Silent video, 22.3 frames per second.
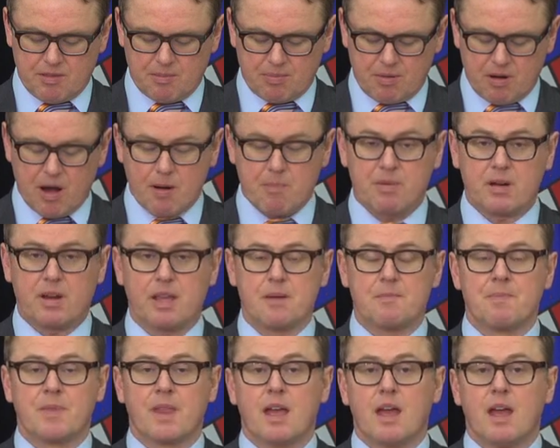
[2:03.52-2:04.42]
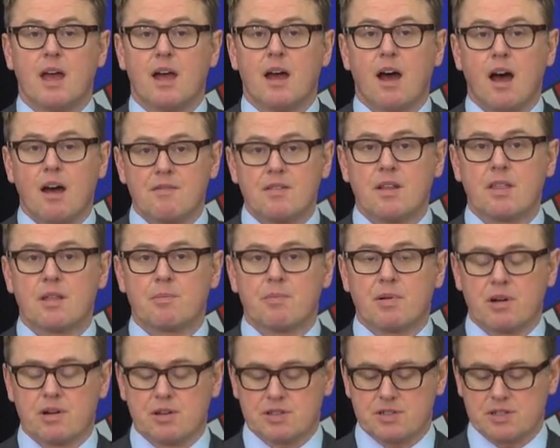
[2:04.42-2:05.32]
the property of another
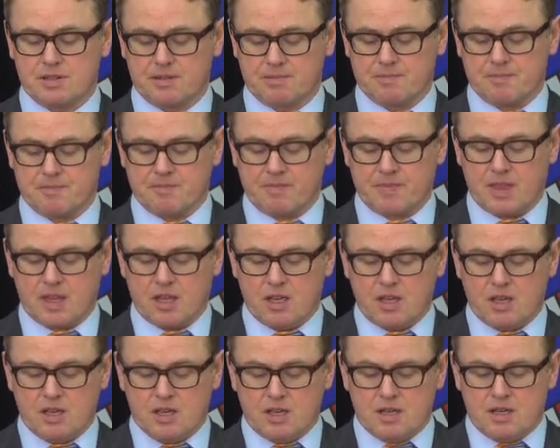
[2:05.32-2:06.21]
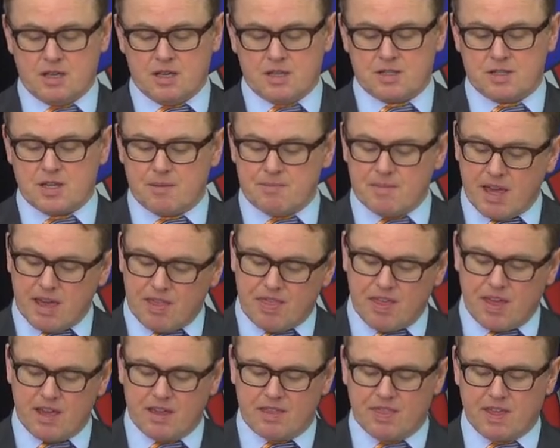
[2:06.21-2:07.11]
person. Some may
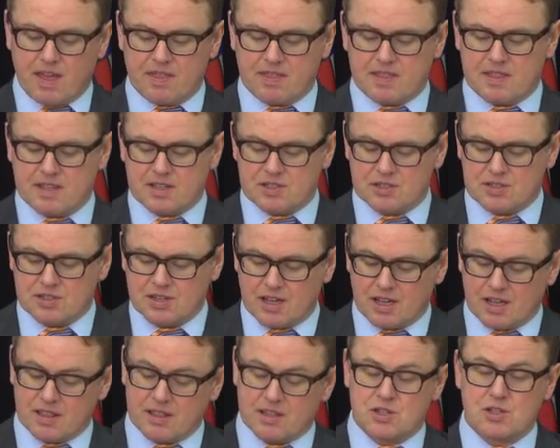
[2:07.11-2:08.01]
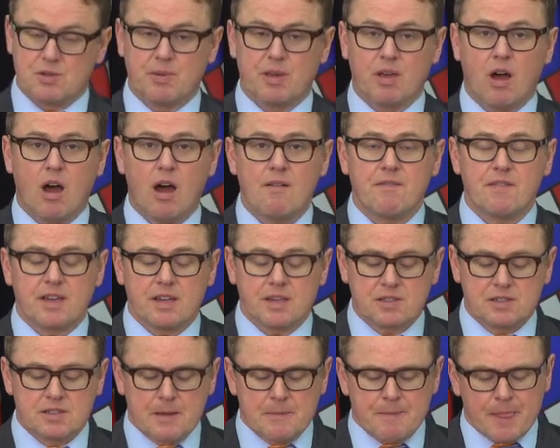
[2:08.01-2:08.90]
think that this, uh, this should be
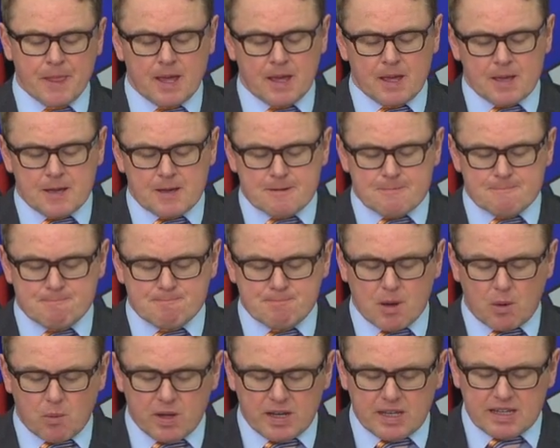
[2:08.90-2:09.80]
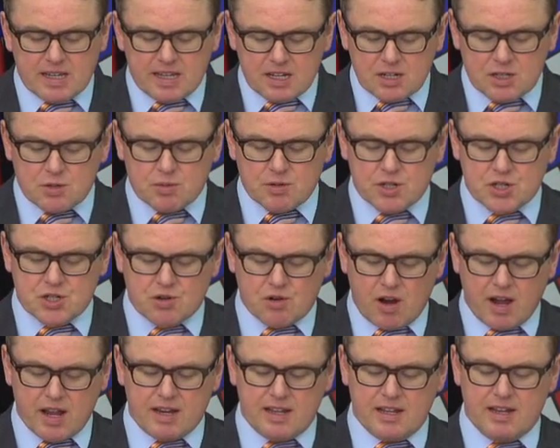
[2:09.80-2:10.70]
obvious, but we need to
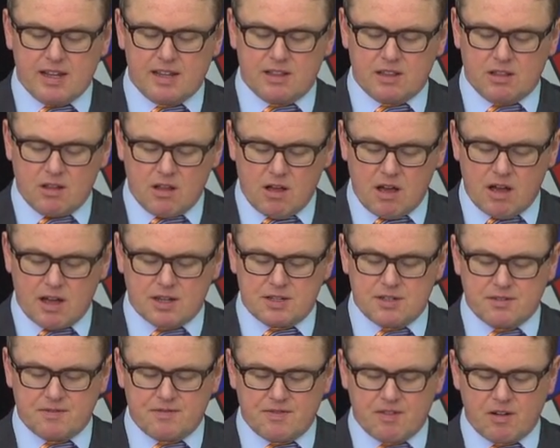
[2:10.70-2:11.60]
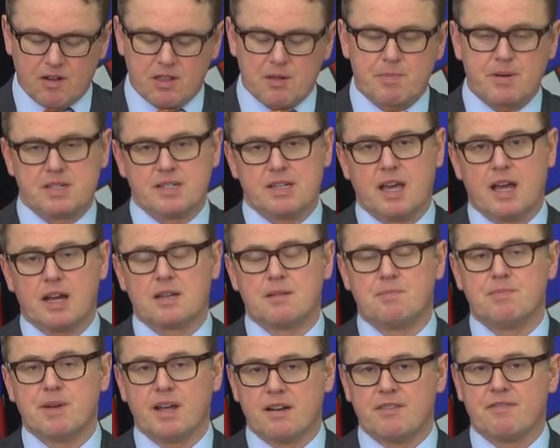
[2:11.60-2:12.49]
enshrine it in law to further
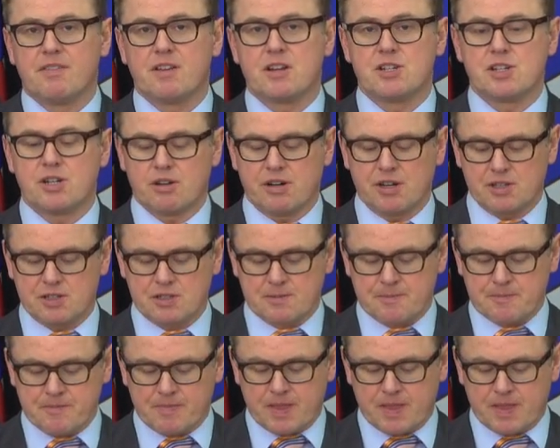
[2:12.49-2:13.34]
protect beneficiaries